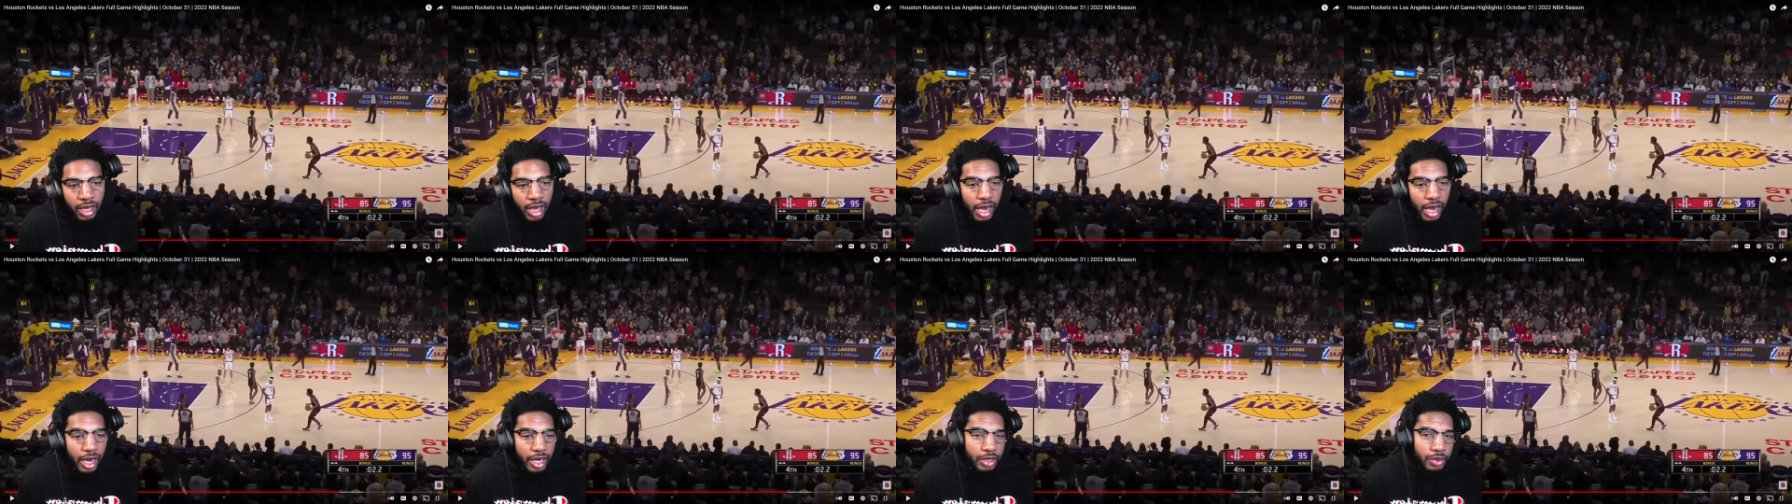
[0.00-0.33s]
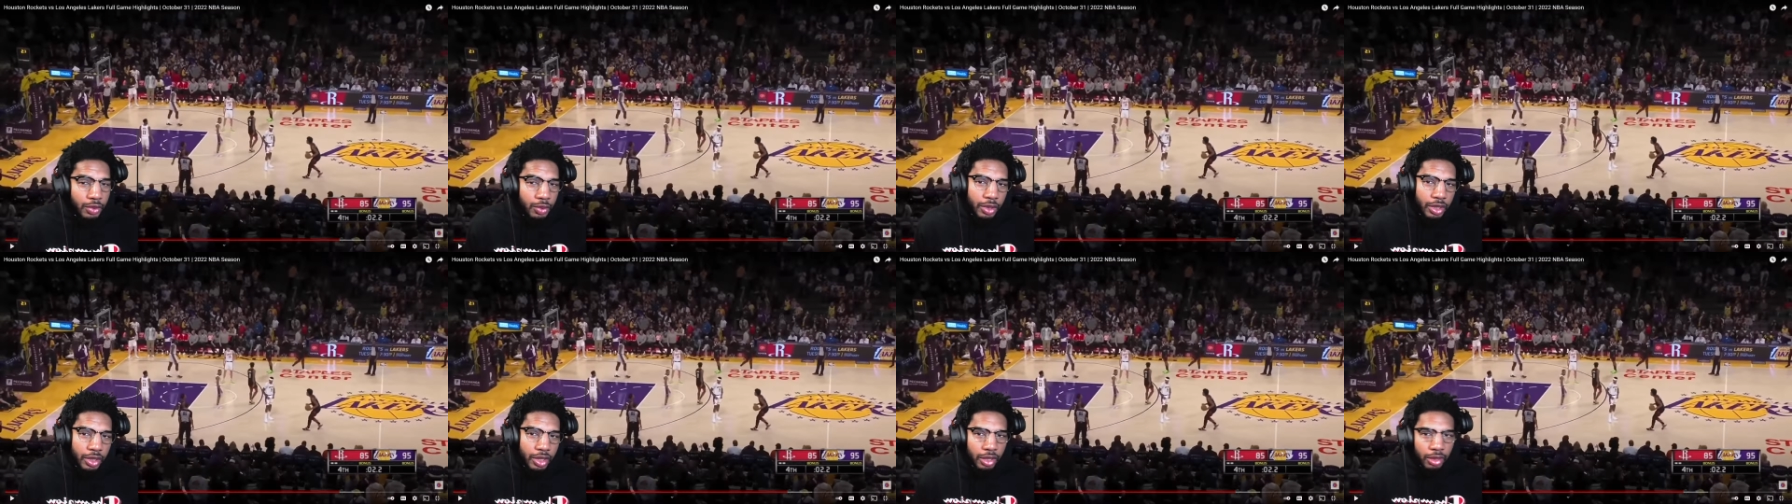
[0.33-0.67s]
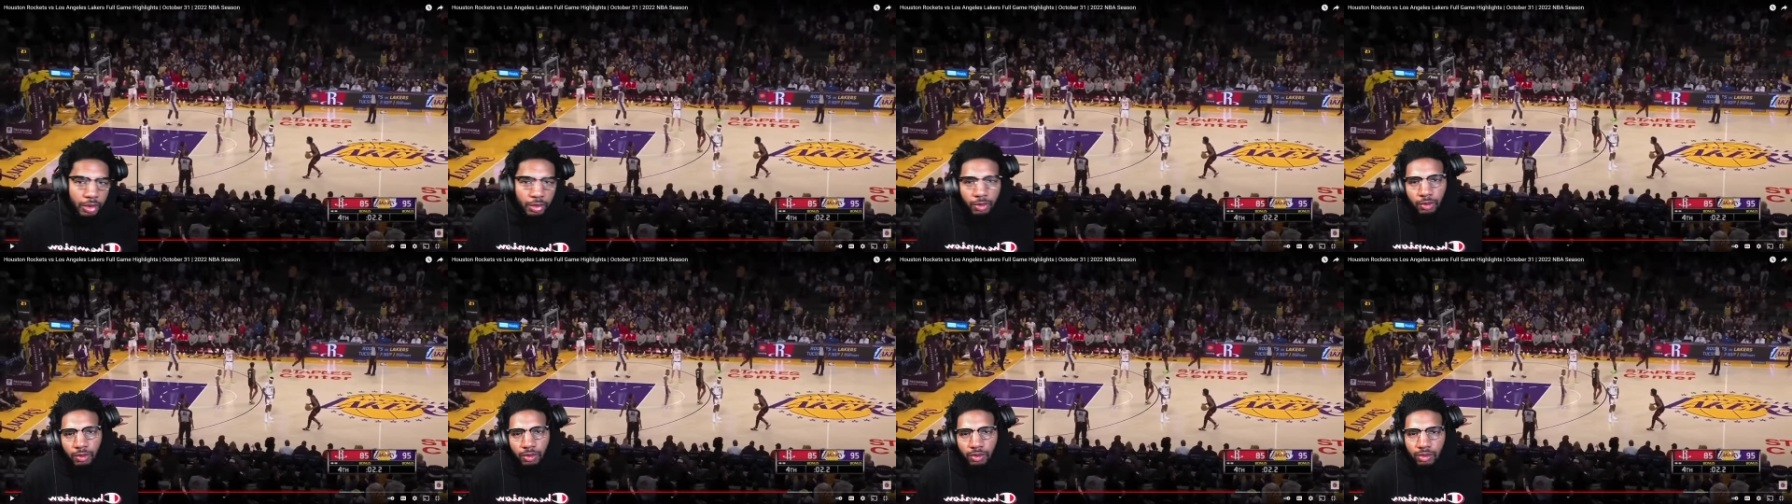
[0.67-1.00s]
I just wanted
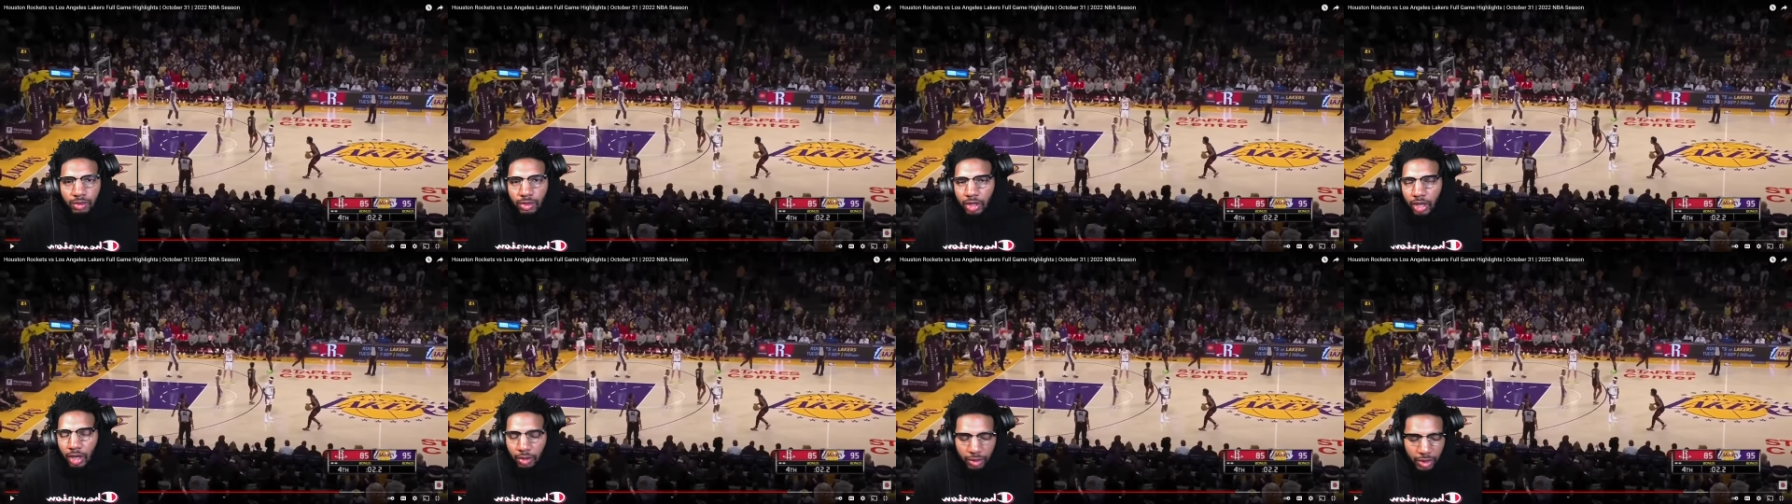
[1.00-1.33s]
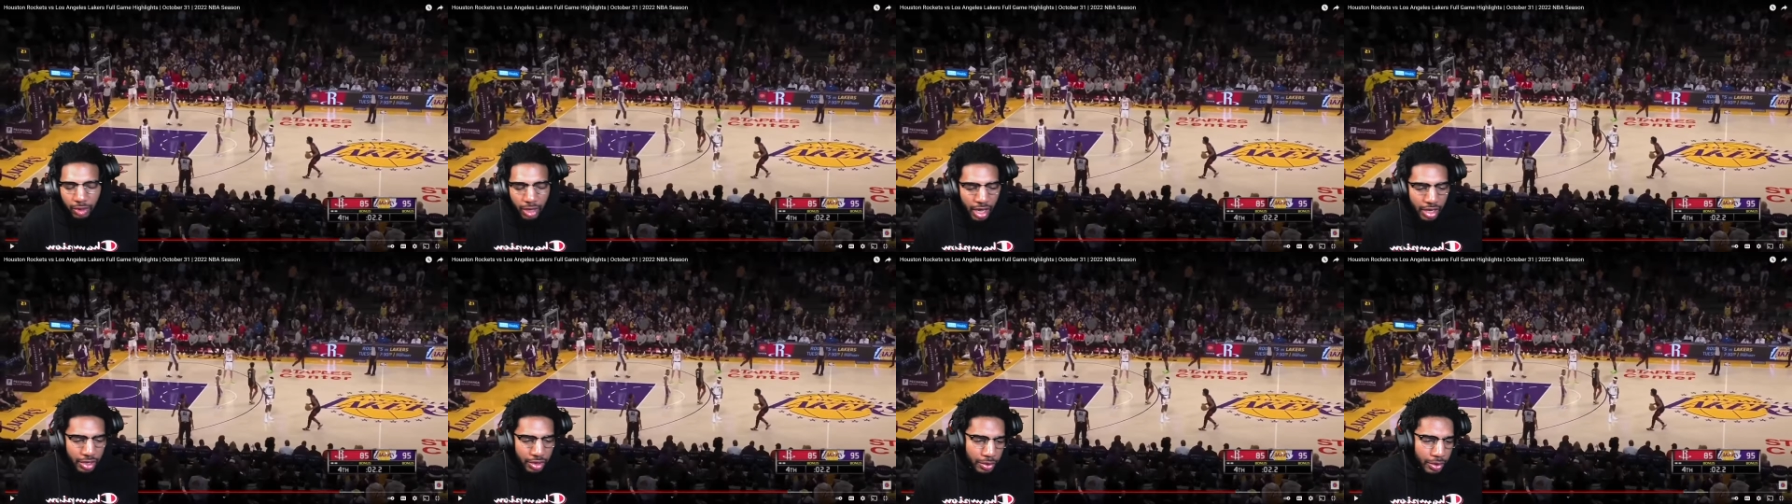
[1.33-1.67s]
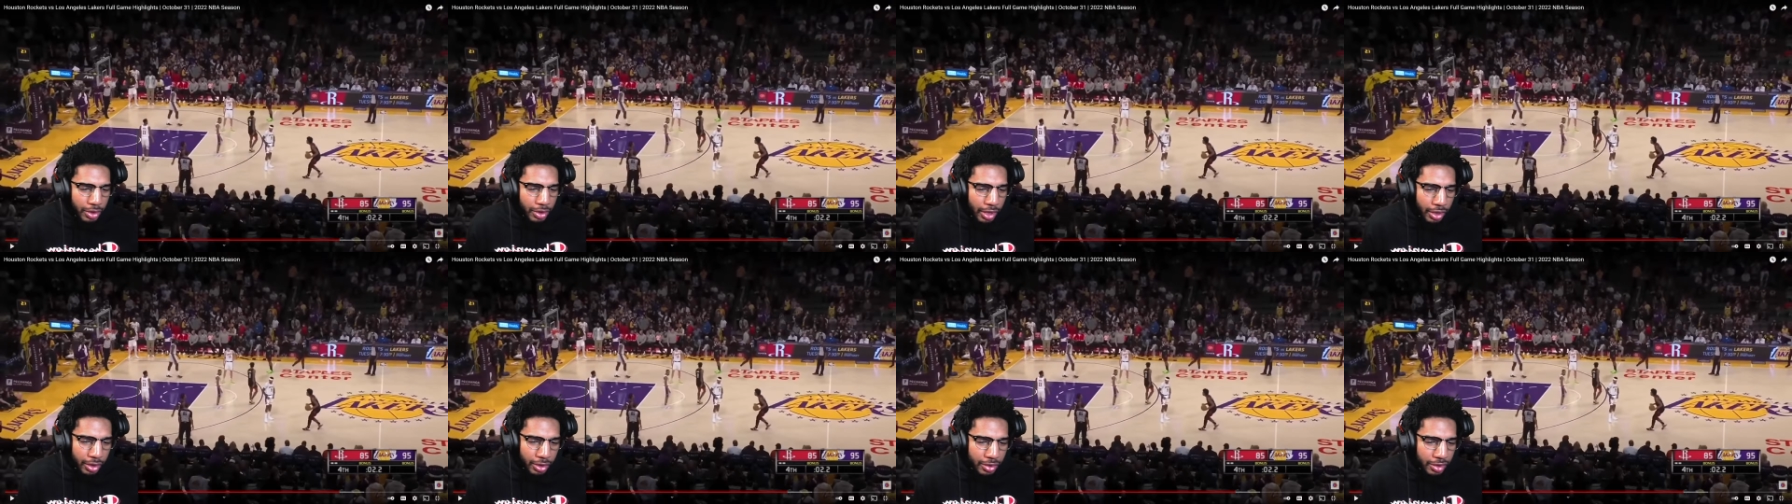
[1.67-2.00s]
to, you know, react to
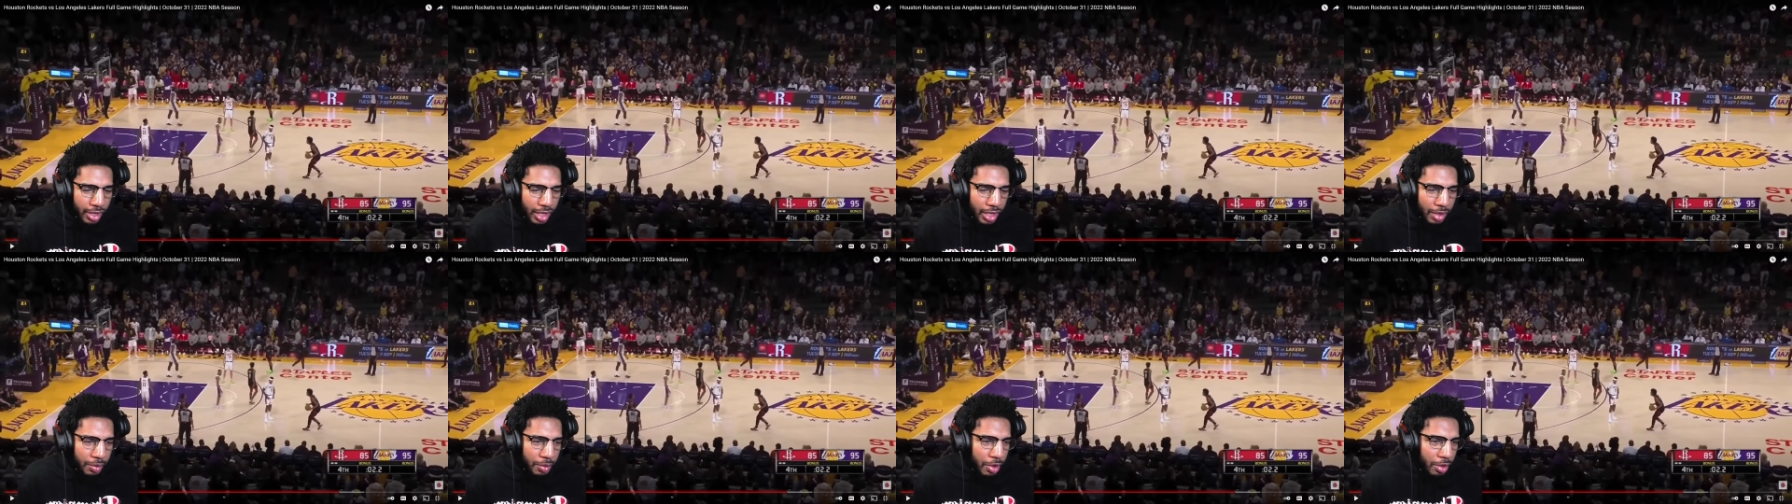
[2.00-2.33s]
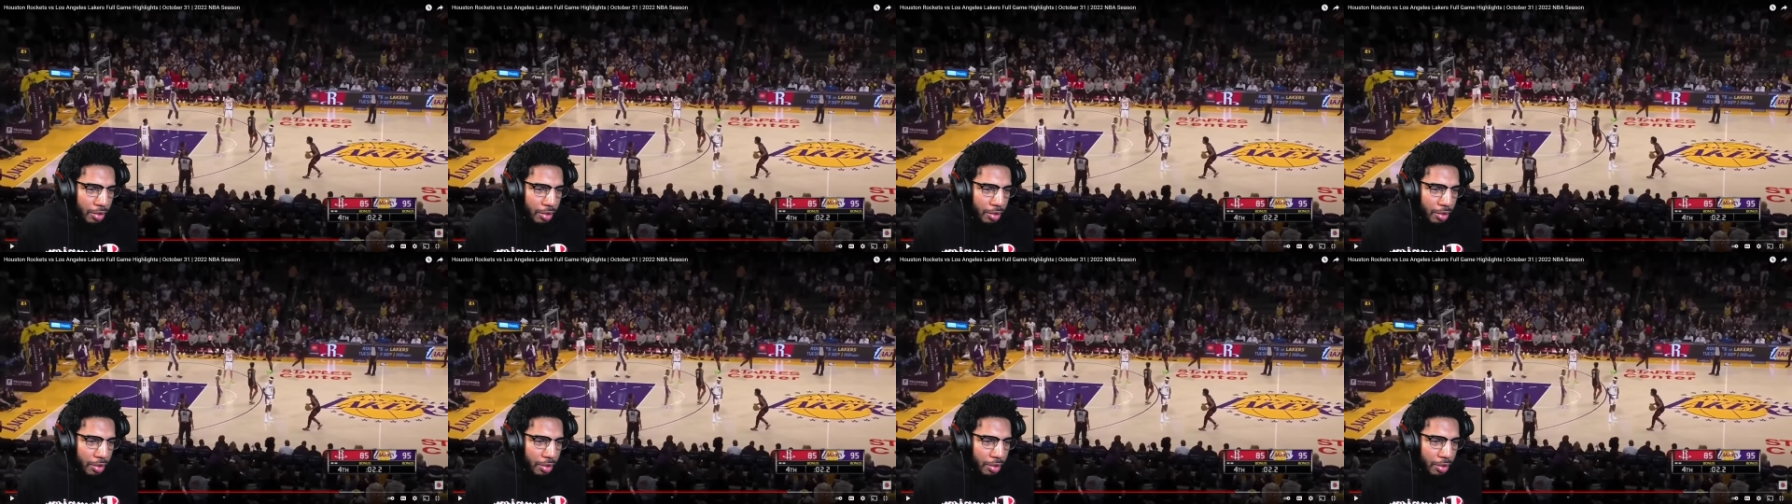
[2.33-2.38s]
a Lakers game.